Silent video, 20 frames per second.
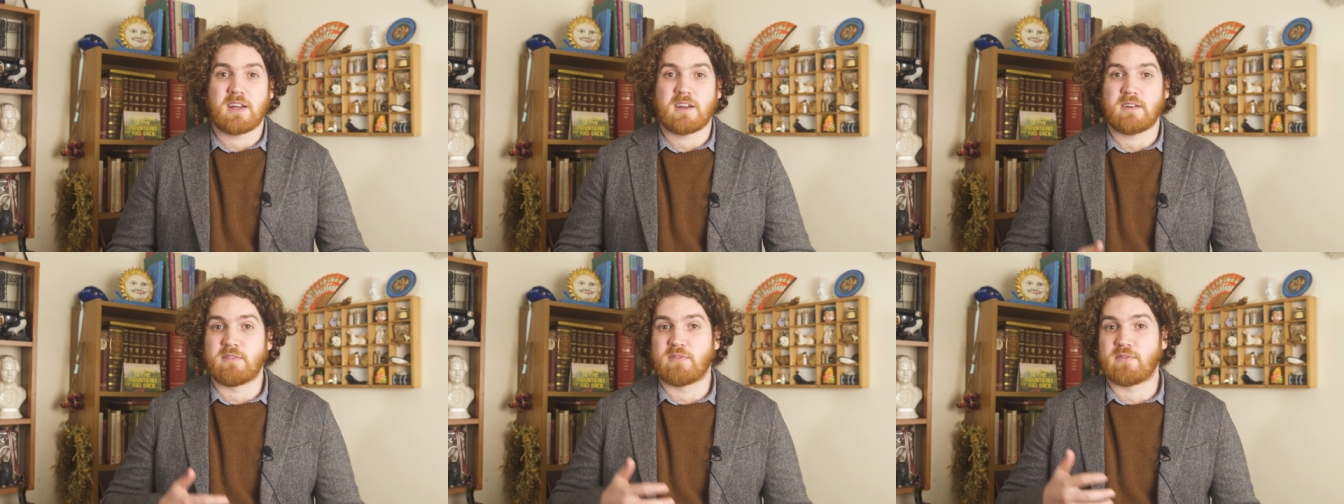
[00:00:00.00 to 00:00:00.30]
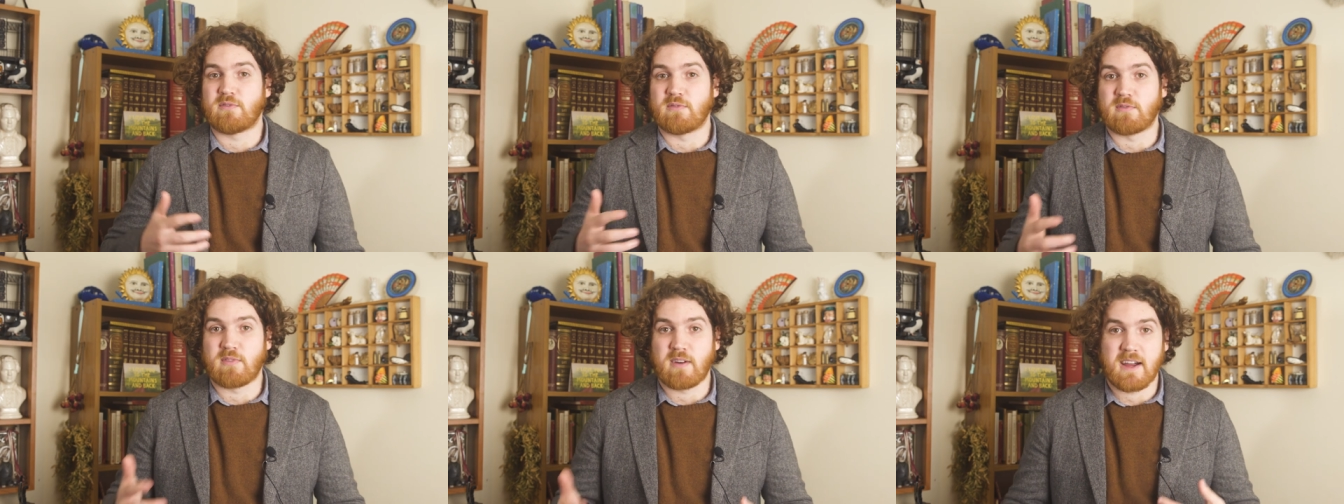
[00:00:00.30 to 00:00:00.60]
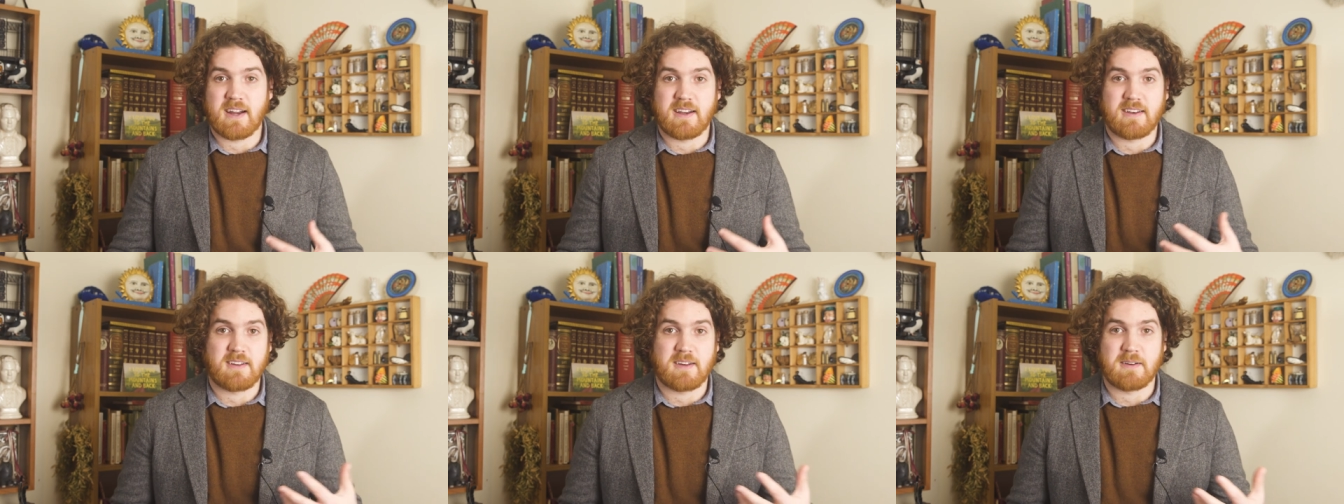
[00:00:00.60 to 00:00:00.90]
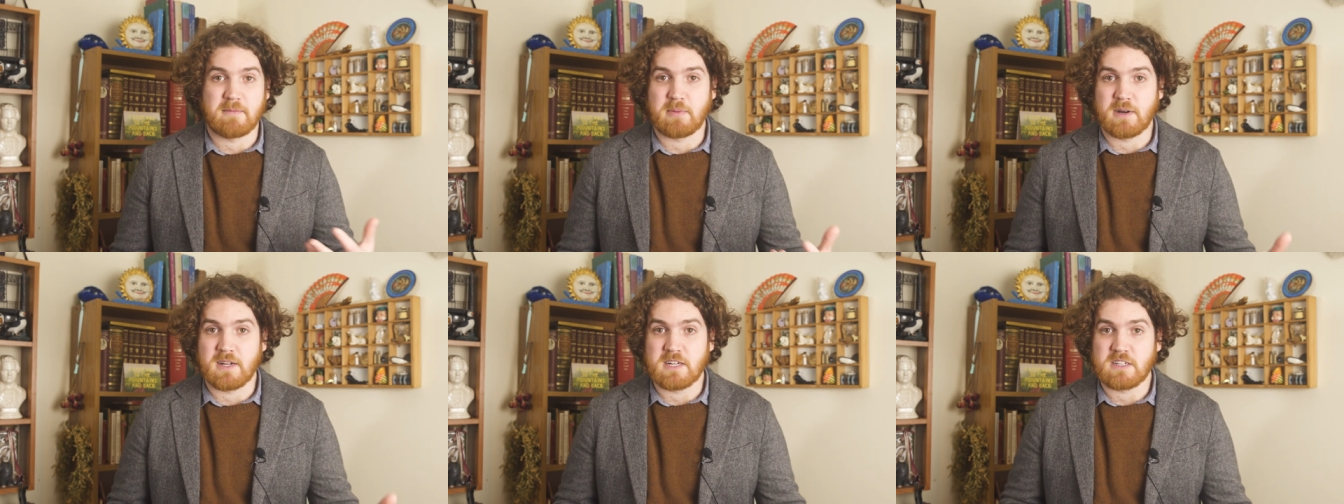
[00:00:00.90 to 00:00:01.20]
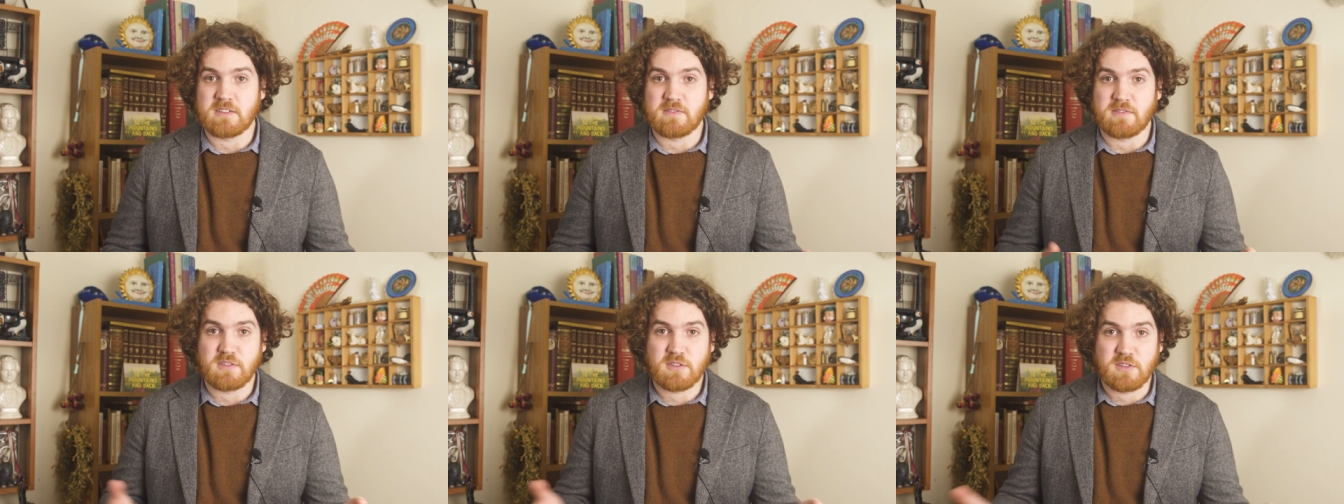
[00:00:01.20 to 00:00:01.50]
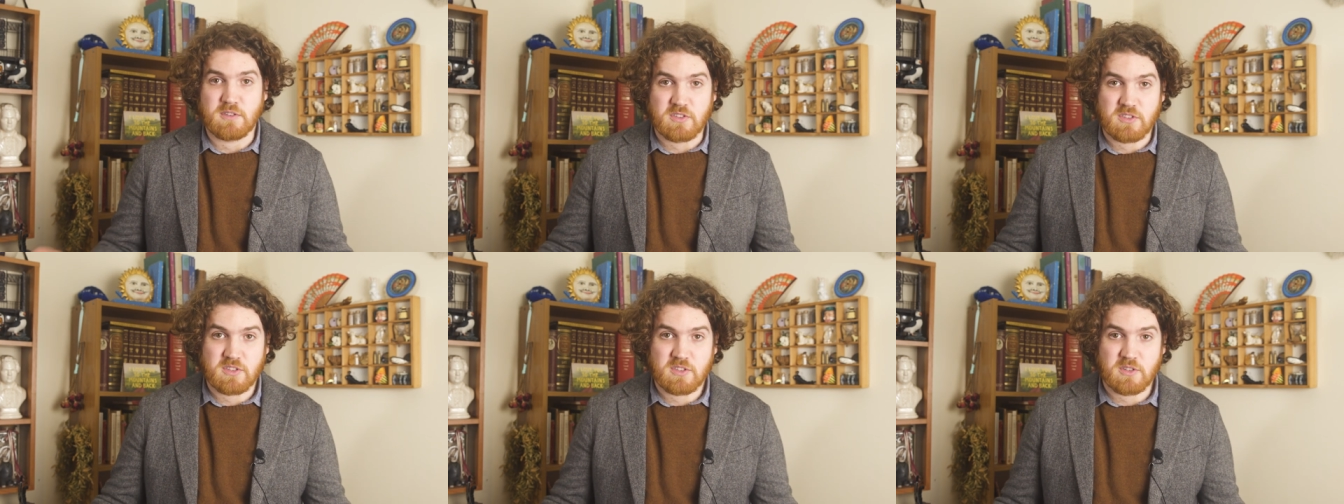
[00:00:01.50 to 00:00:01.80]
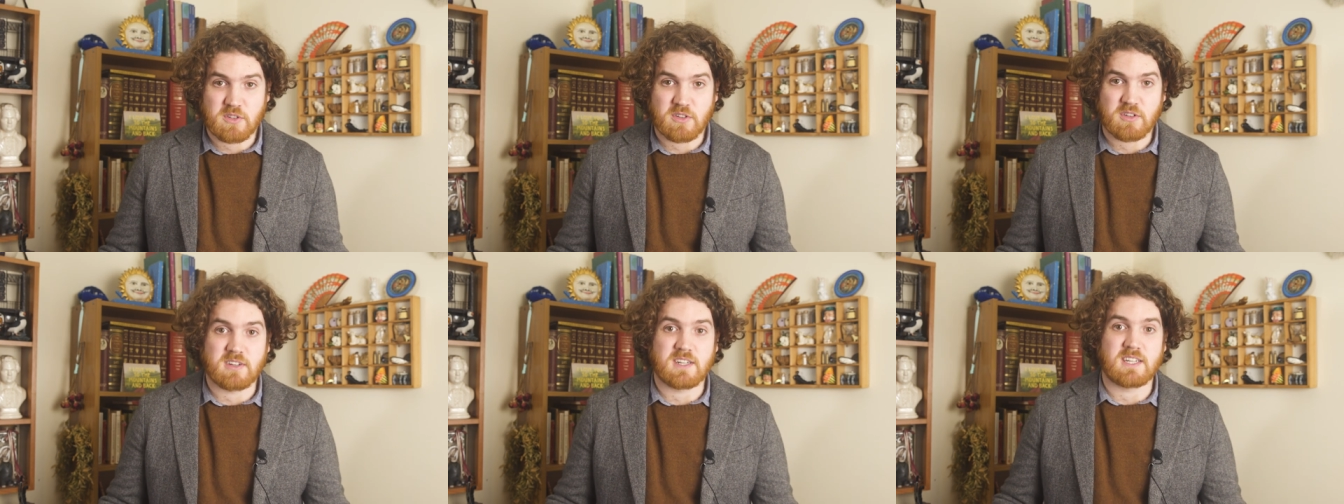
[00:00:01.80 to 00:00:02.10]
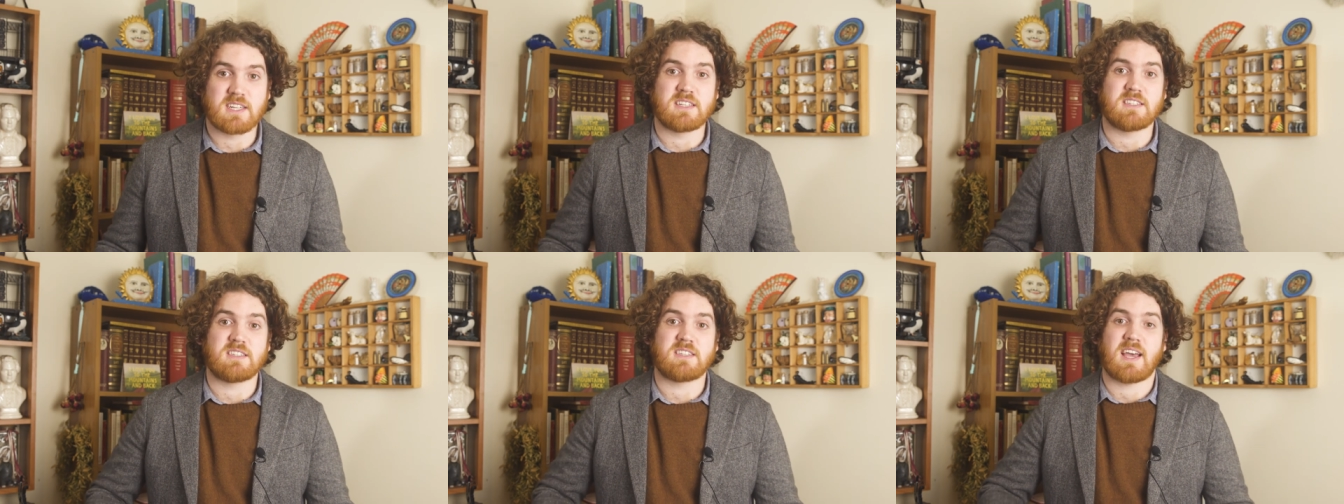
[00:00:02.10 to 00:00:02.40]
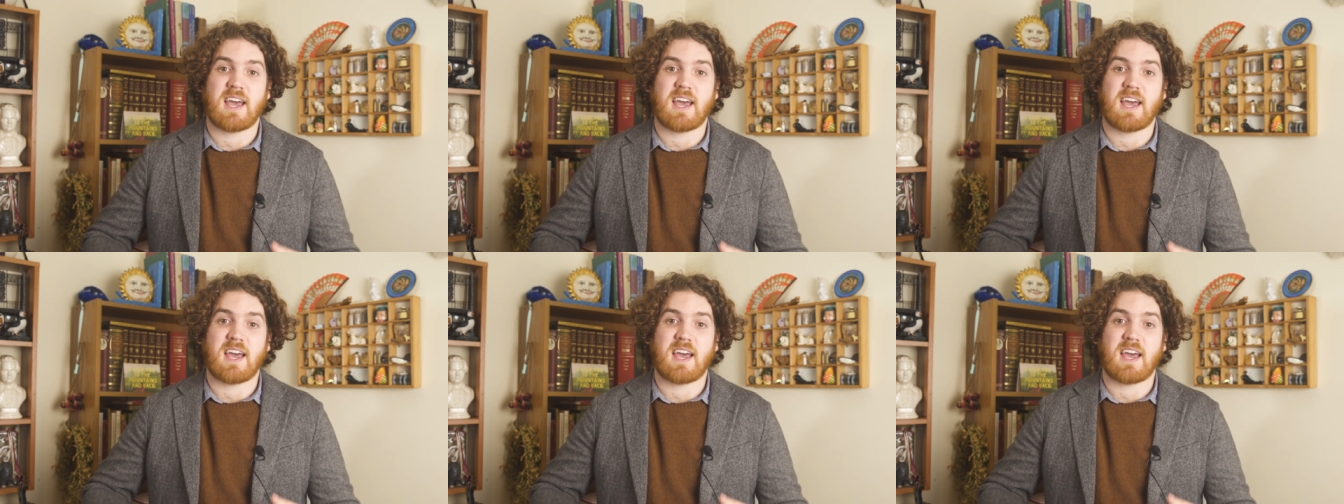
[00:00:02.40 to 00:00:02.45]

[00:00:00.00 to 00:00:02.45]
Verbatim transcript: have read a bunch of news stories